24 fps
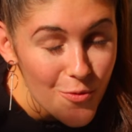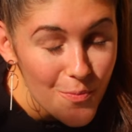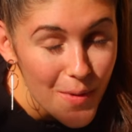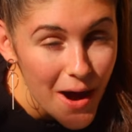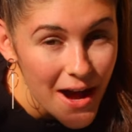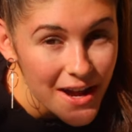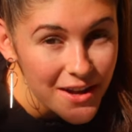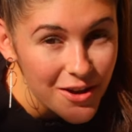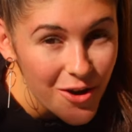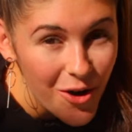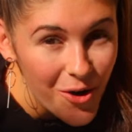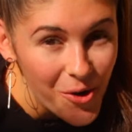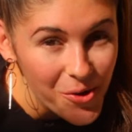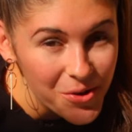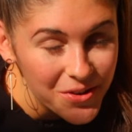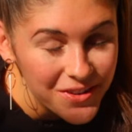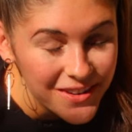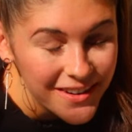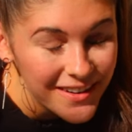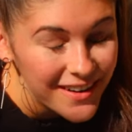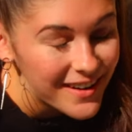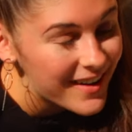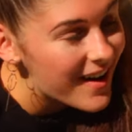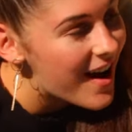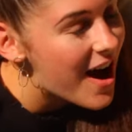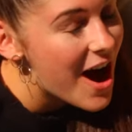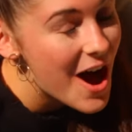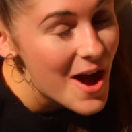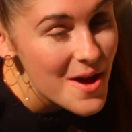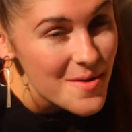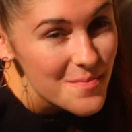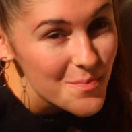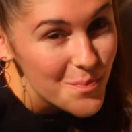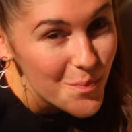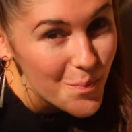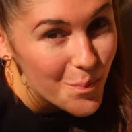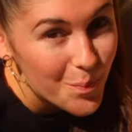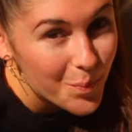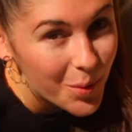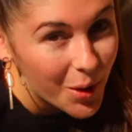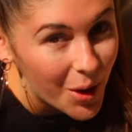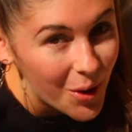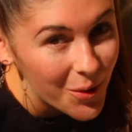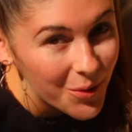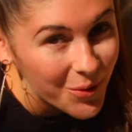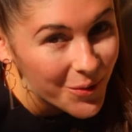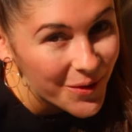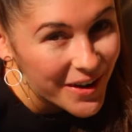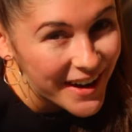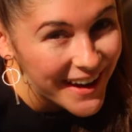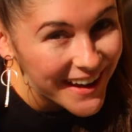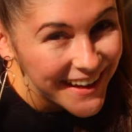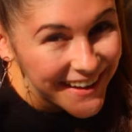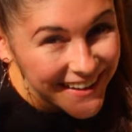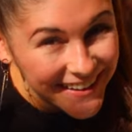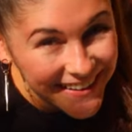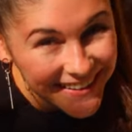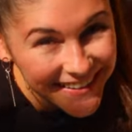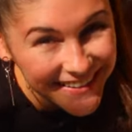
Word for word: my god. I'm blown away.